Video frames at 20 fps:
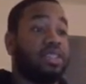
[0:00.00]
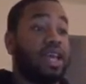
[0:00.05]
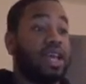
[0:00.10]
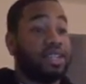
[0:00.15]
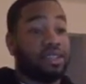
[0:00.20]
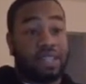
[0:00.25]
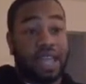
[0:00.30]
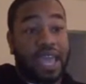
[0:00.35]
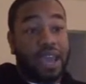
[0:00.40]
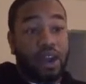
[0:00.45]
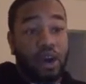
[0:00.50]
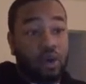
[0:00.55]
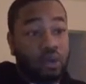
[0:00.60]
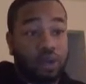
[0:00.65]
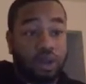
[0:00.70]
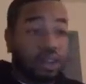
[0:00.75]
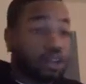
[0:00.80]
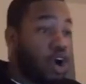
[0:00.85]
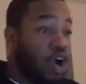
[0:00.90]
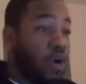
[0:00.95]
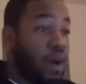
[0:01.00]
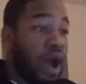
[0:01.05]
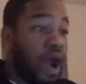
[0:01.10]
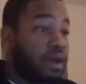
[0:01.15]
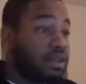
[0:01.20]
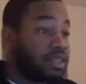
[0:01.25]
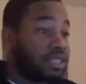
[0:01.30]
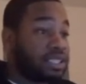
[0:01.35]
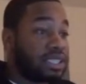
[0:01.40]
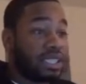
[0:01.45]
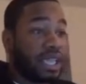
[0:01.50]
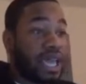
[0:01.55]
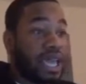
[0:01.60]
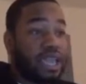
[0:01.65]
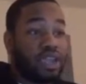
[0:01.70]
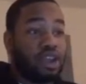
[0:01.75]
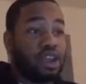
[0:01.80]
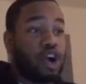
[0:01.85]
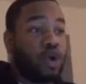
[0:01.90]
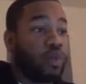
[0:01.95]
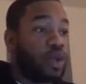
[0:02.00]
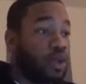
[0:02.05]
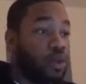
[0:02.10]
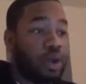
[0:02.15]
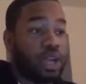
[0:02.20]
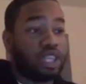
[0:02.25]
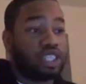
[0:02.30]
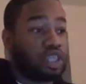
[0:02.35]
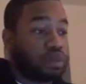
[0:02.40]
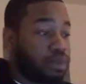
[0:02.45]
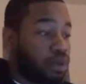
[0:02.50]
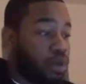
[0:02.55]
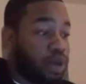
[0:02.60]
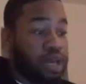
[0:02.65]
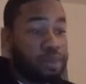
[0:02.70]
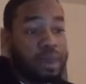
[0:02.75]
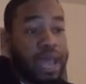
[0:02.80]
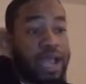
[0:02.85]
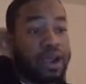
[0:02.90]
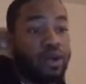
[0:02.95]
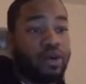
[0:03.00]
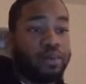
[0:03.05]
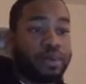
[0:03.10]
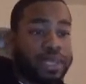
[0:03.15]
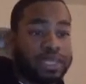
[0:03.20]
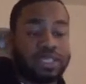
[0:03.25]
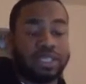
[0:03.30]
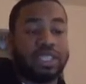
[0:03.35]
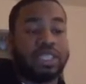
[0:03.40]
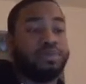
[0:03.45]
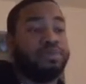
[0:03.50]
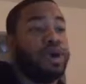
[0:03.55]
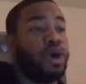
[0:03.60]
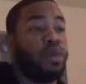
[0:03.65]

They don't go out and say, we want to support a black-owned business.